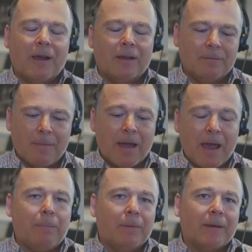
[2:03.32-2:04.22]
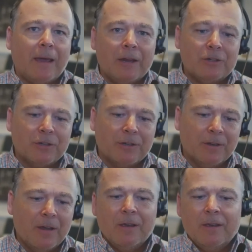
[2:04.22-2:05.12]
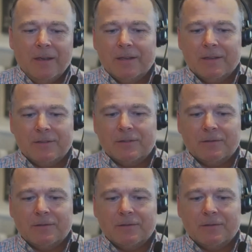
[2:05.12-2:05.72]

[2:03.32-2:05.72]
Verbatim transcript: right? My application is